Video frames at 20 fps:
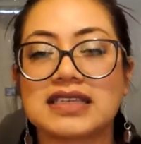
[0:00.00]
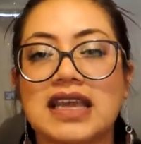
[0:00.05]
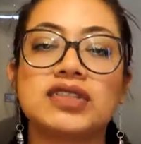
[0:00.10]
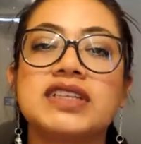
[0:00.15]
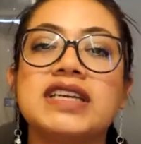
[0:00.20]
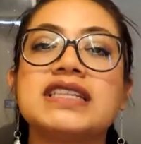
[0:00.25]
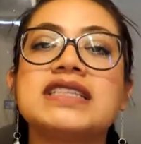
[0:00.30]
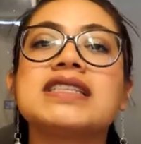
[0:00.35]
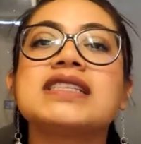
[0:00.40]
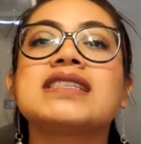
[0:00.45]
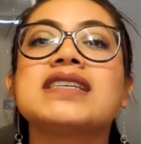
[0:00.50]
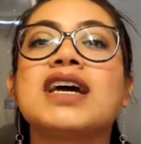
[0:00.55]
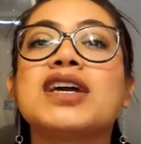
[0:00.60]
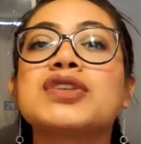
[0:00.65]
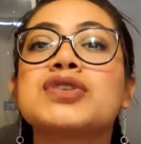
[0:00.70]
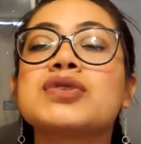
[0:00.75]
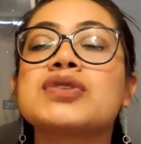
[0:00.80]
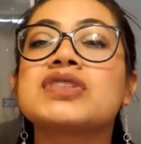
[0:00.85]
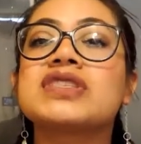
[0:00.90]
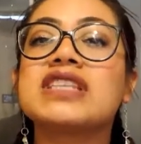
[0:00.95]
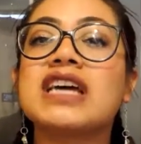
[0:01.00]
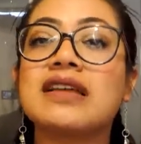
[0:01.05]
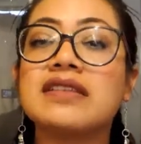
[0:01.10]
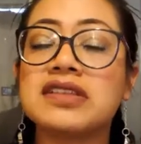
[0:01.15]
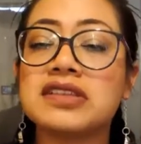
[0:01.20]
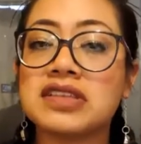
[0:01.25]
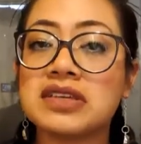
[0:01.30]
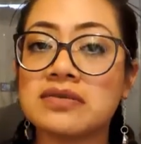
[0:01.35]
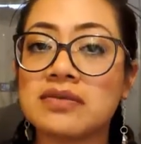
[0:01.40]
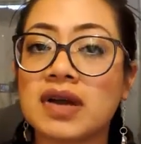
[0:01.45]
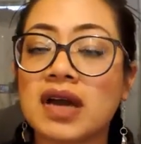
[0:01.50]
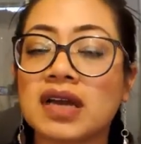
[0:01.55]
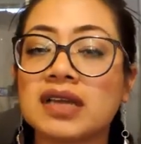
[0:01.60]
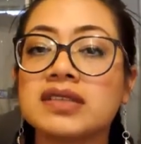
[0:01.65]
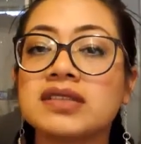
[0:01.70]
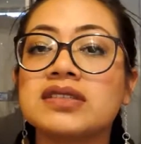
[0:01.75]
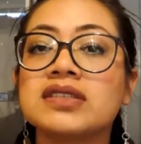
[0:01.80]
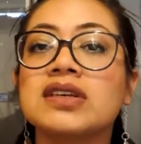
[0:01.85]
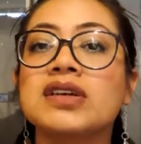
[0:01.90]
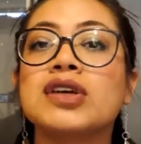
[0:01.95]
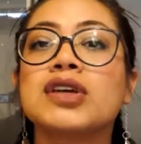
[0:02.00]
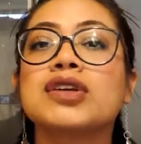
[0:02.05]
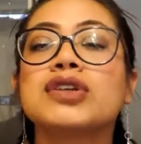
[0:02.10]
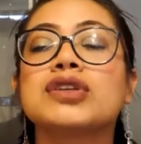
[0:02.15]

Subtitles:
so they decided to start the demand